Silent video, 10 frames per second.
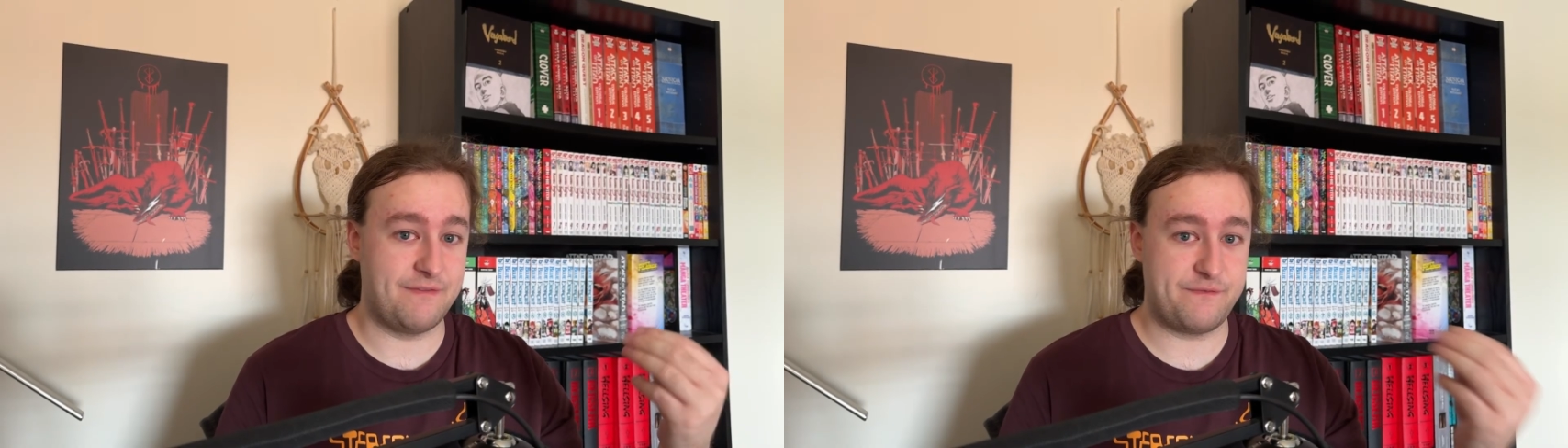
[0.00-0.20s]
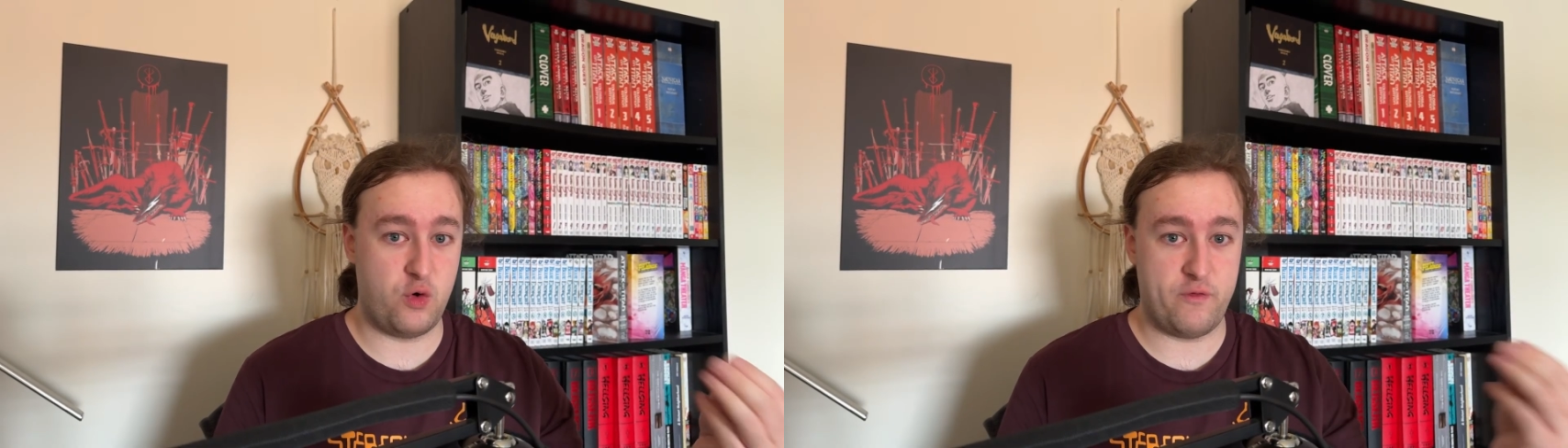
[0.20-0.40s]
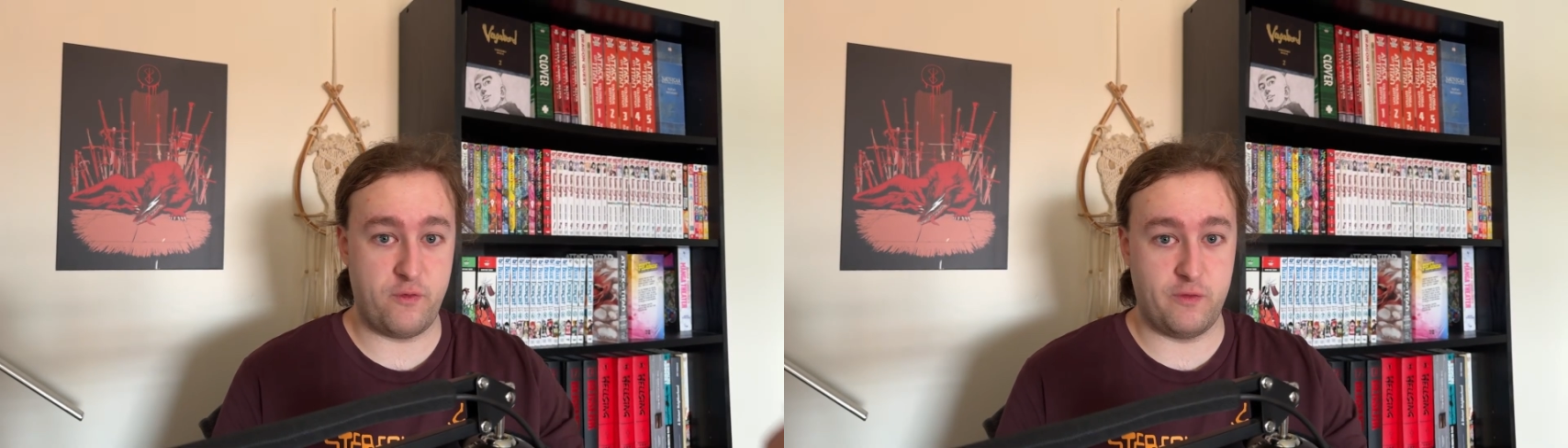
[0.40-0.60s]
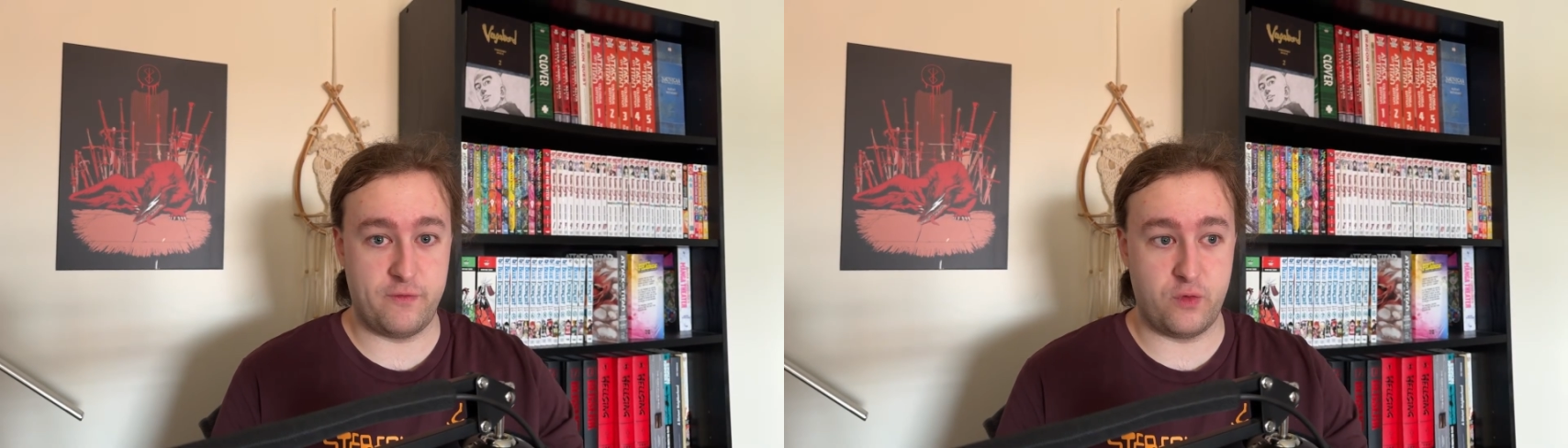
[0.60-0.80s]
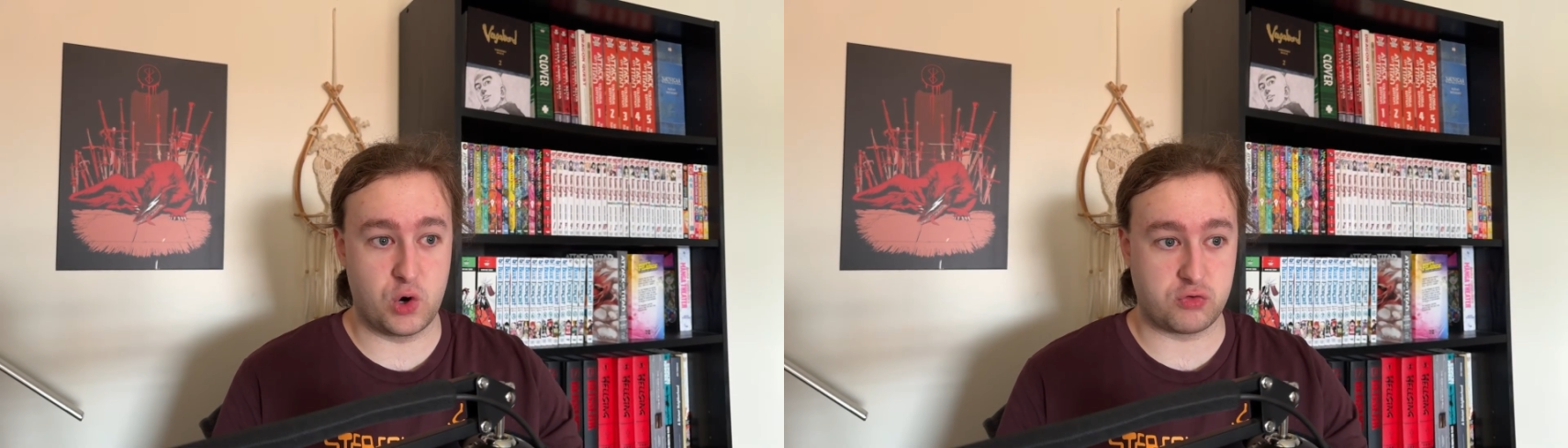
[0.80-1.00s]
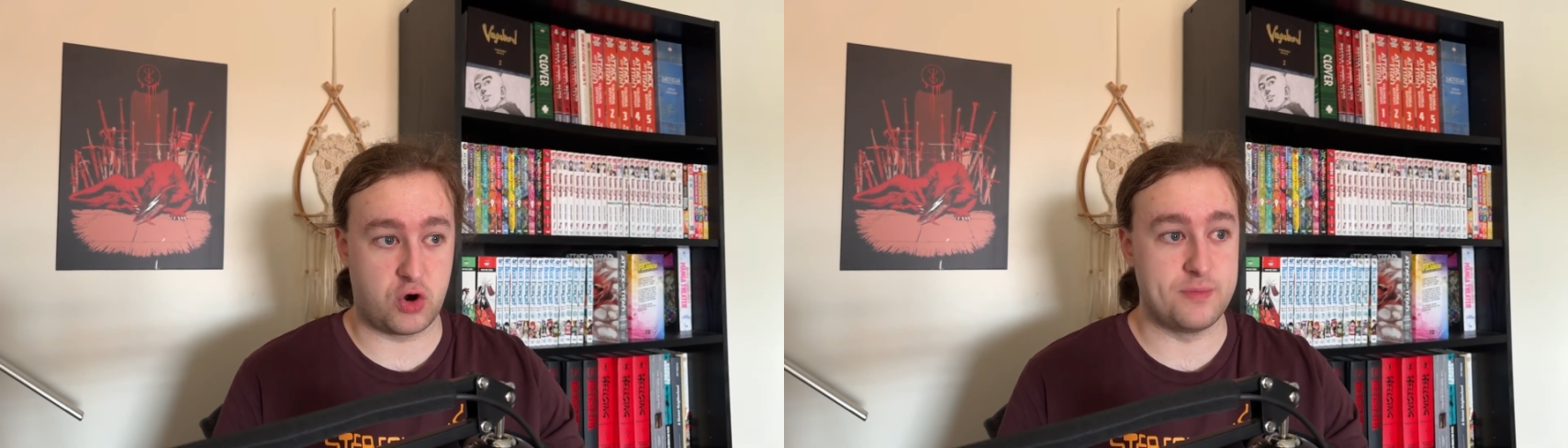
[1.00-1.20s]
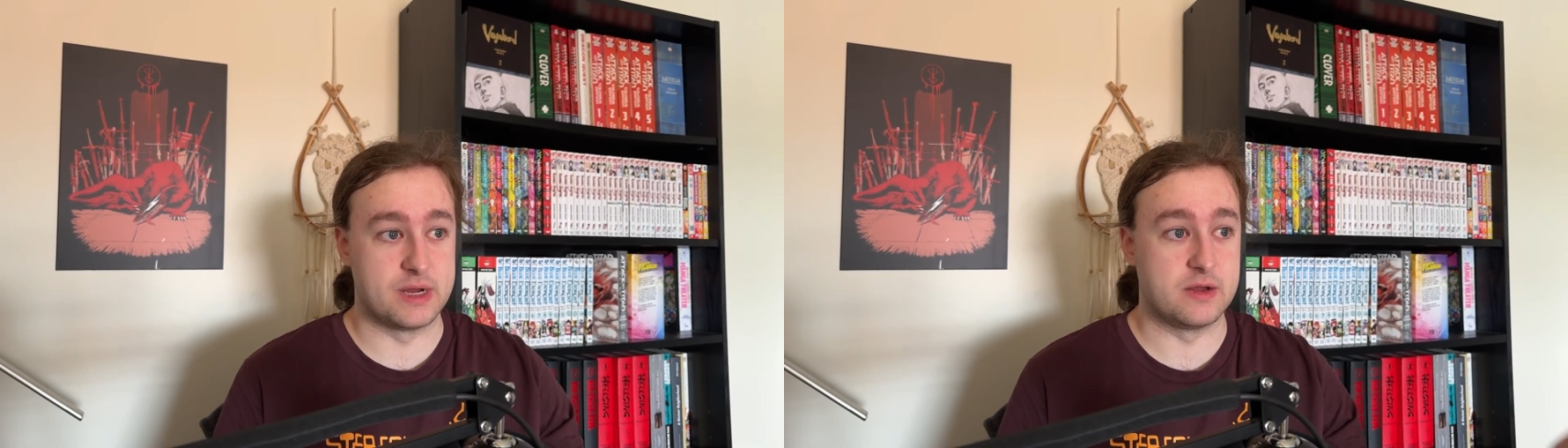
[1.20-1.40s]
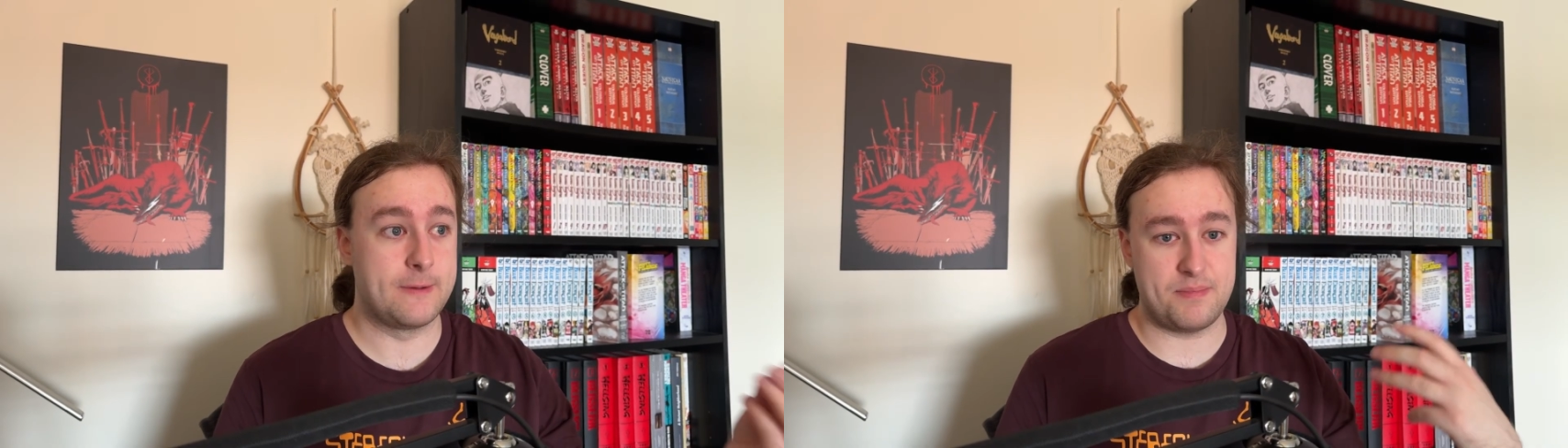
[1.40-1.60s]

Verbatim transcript: 444 chroma,